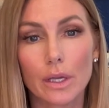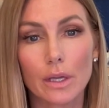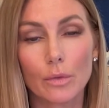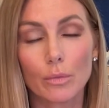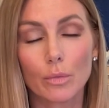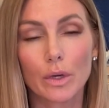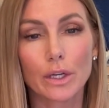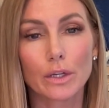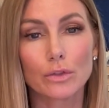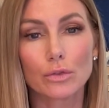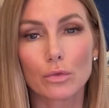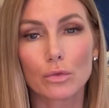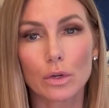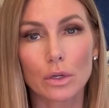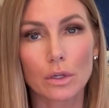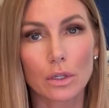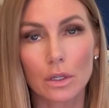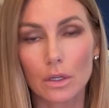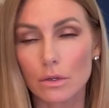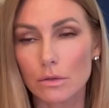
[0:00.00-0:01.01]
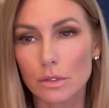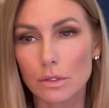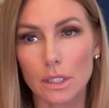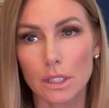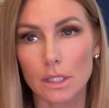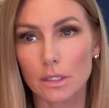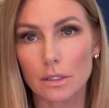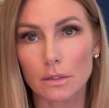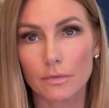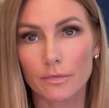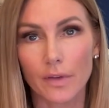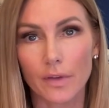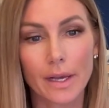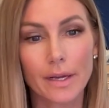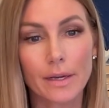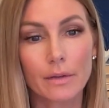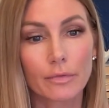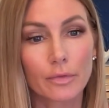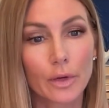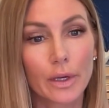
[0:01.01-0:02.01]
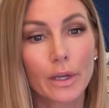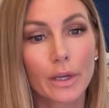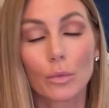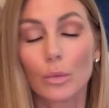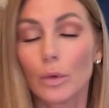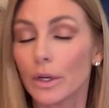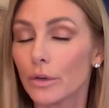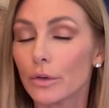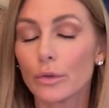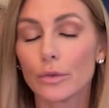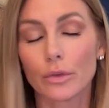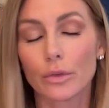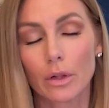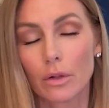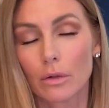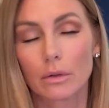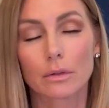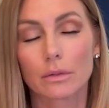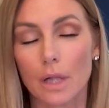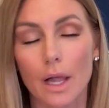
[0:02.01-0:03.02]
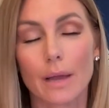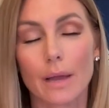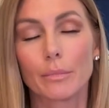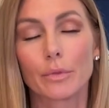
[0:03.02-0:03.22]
when a door closes, find a freaking window to climb